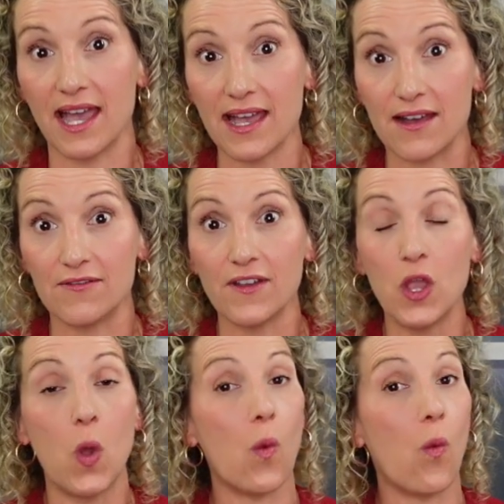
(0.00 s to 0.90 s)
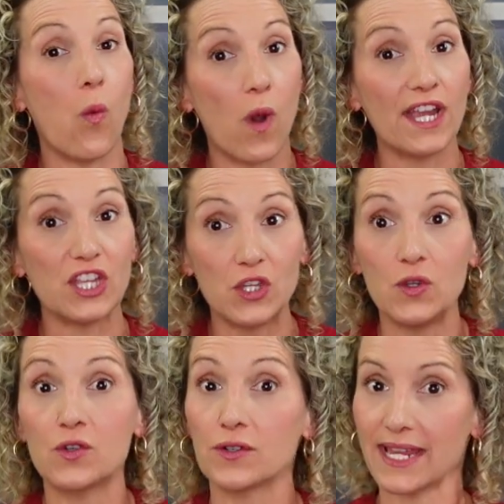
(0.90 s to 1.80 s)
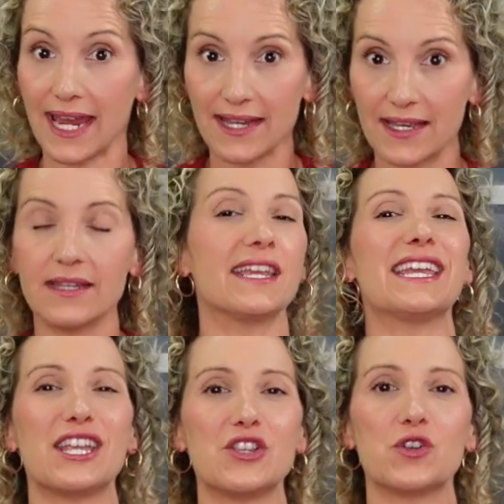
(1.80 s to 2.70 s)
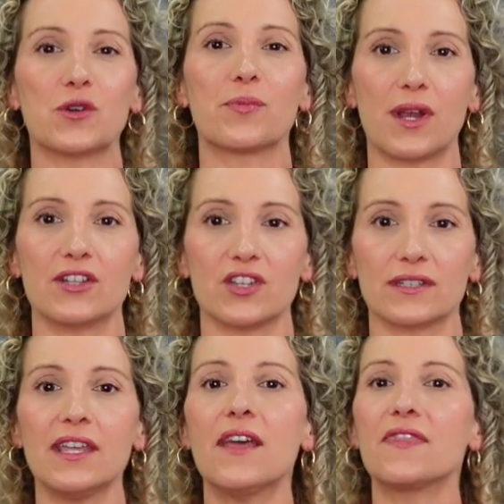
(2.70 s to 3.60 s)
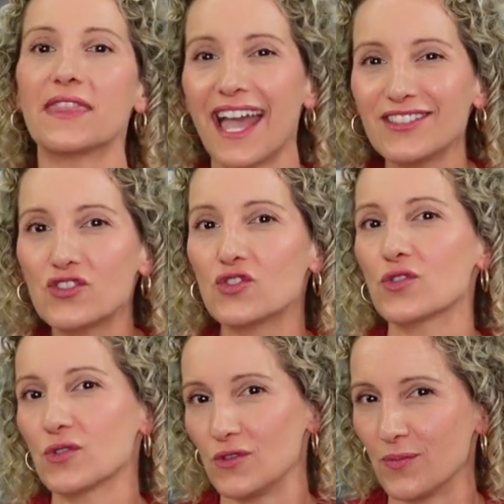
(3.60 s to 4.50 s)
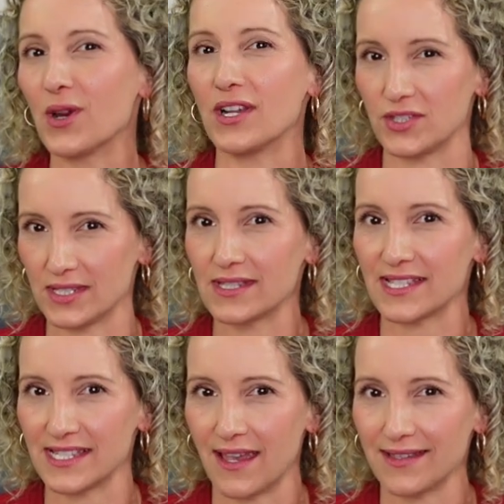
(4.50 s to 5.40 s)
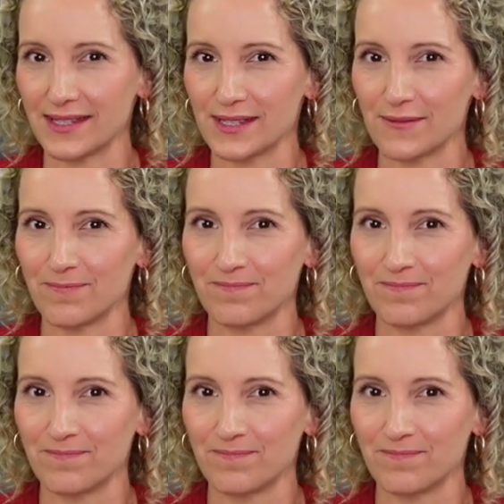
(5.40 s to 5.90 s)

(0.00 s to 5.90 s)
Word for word: of what you created in your project. That's true project success.